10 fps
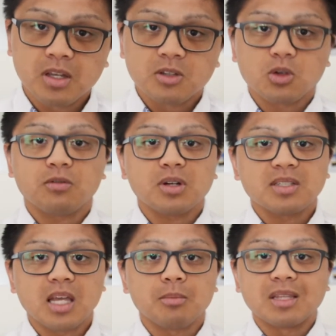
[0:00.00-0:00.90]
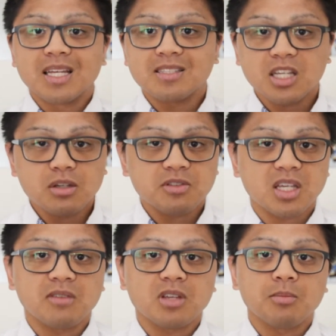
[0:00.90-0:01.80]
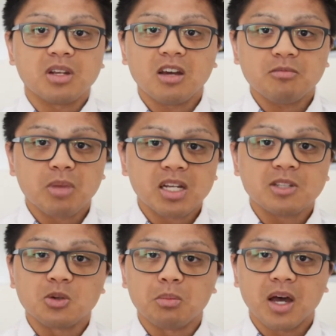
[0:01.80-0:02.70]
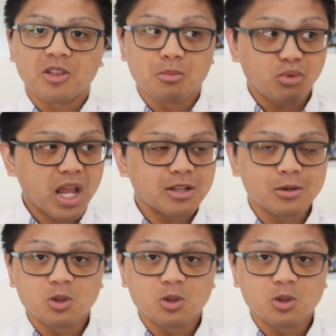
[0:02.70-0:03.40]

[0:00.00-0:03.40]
So for example, let's say you've saved up enough money to buy the brand new